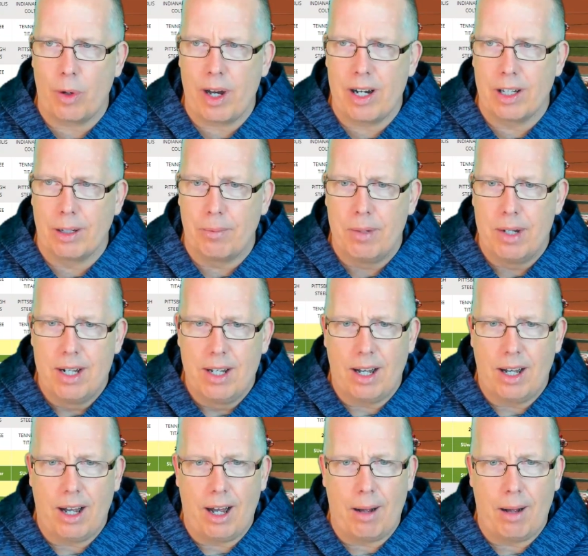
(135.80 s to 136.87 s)
or eight of them.
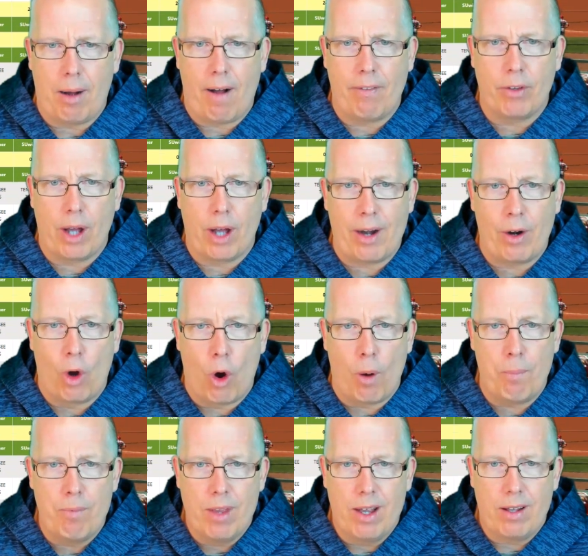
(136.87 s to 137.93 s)
At
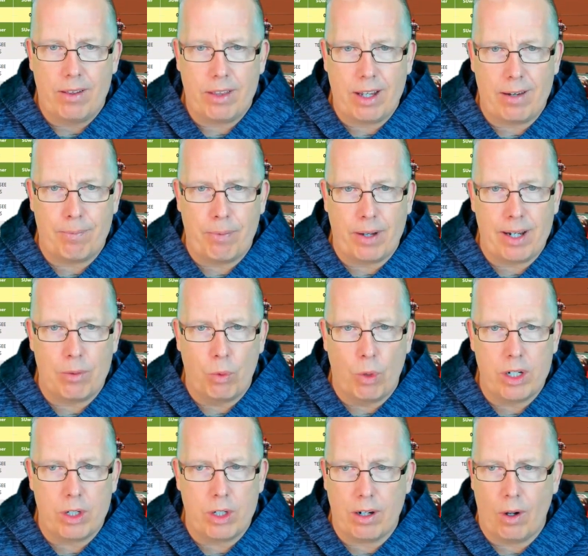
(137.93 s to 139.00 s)
home, they played
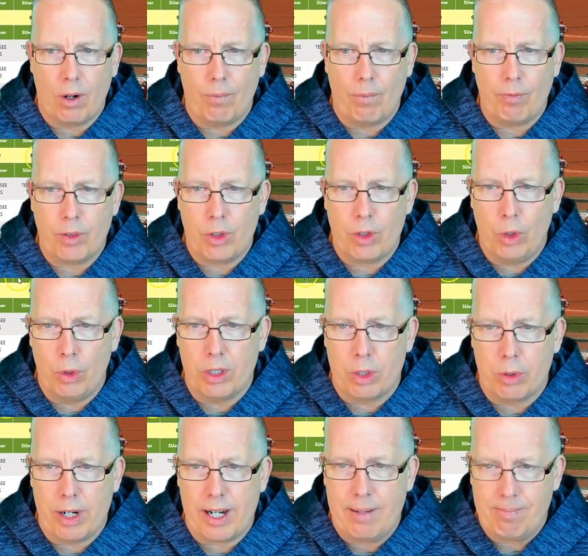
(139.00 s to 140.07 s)

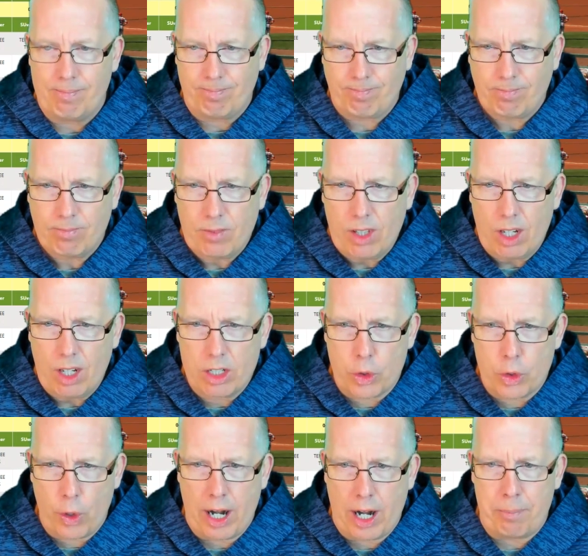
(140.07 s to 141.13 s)
2-3
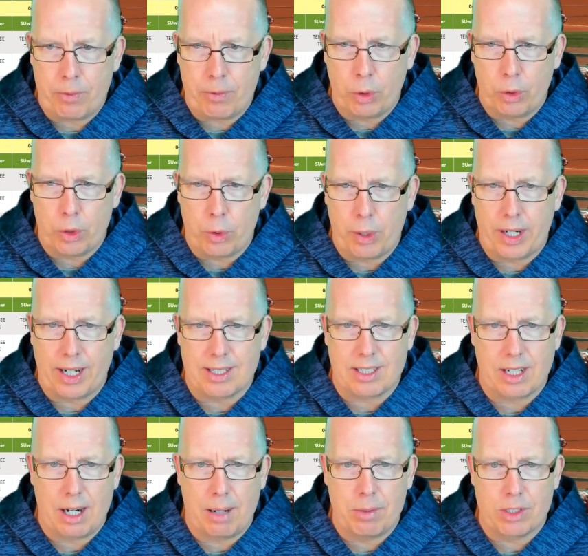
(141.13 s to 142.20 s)
straight up, 2-3 against
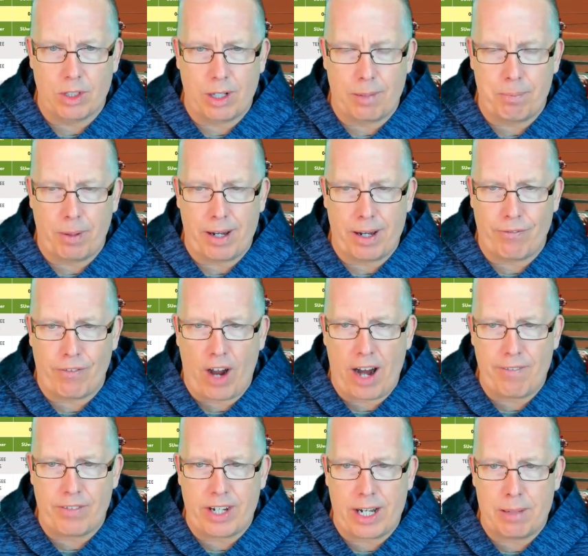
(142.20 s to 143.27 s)
the number. So they played
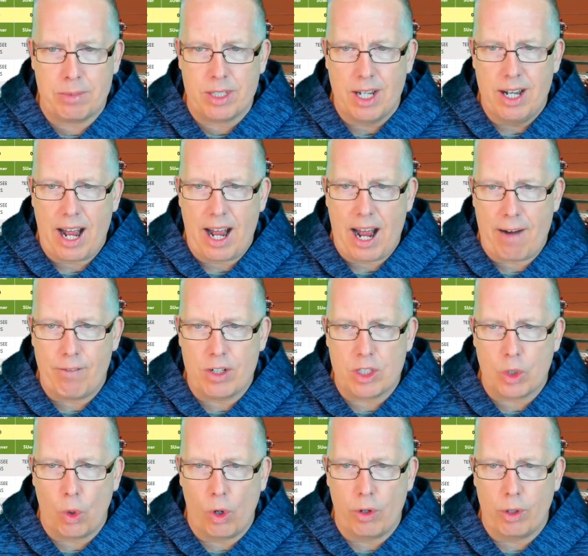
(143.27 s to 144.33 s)
five teams. Average
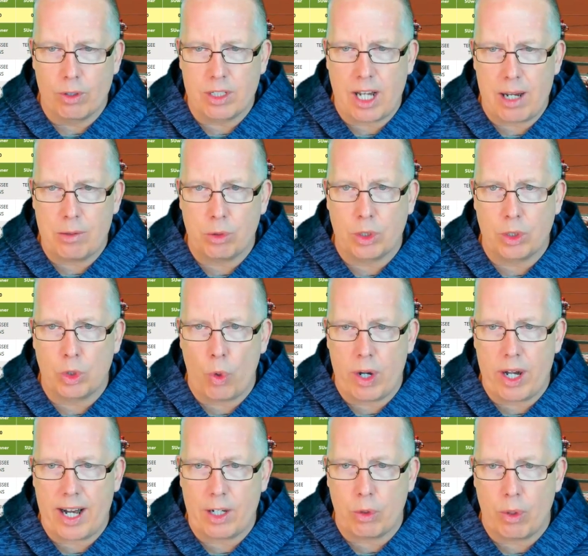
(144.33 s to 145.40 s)
score of those games was
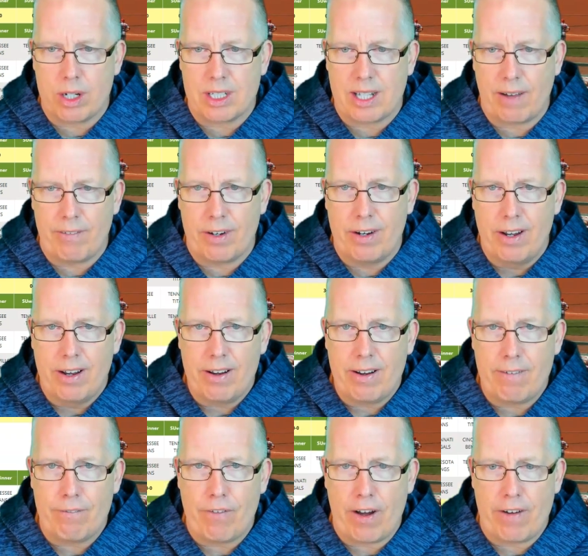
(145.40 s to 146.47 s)
28-27
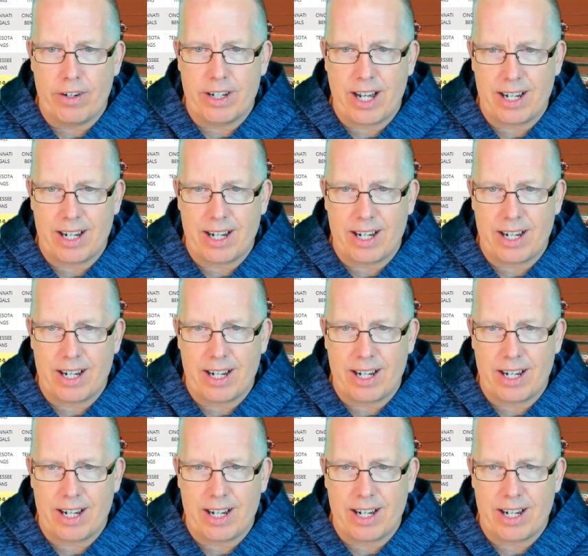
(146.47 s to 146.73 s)
in favor of